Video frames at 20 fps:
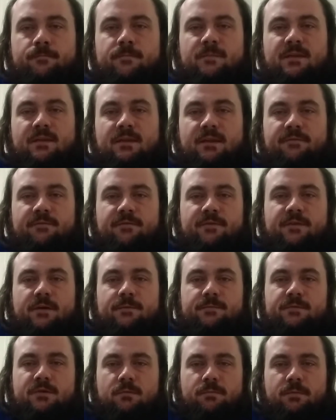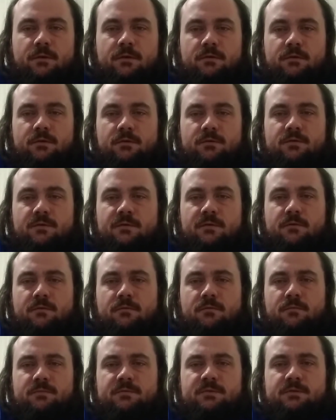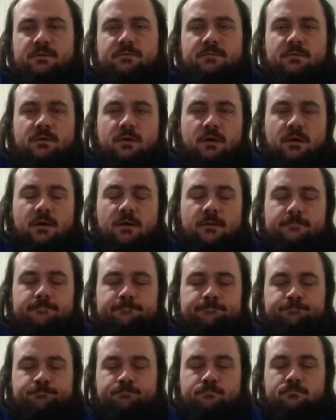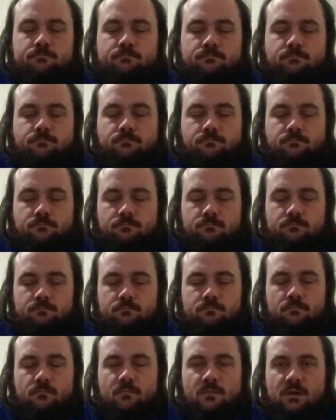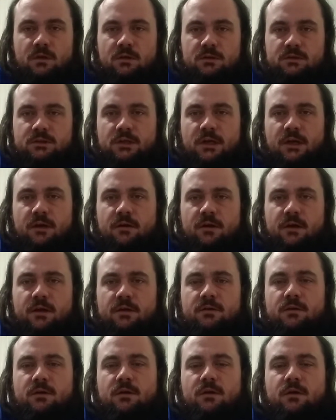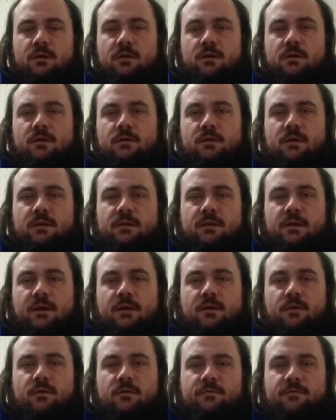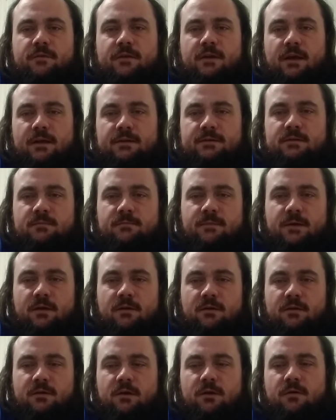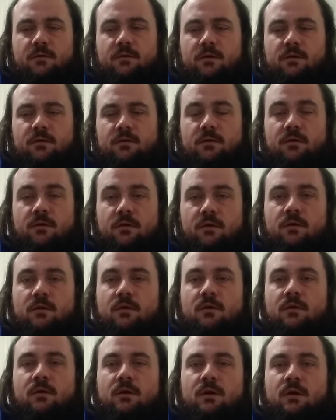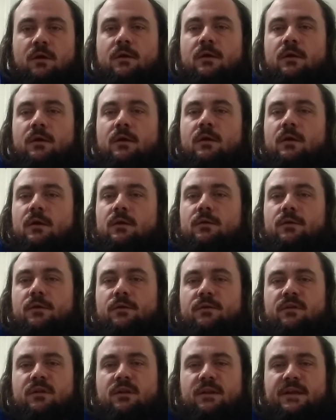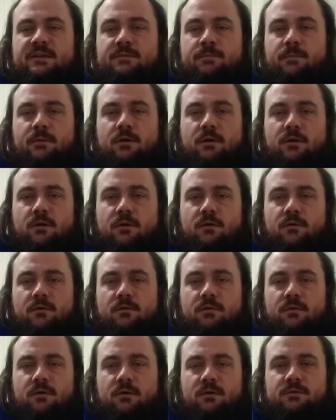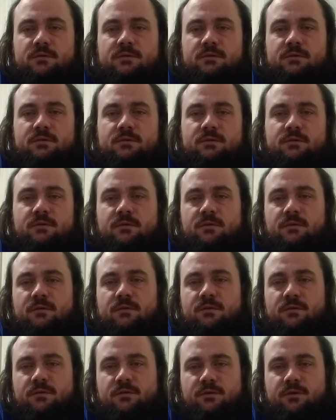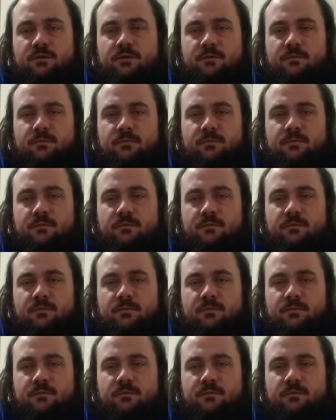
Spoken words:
Leave a thumbs up on the YouTubes. Share it. Get that notification bell going. Go to the links below on YouTube.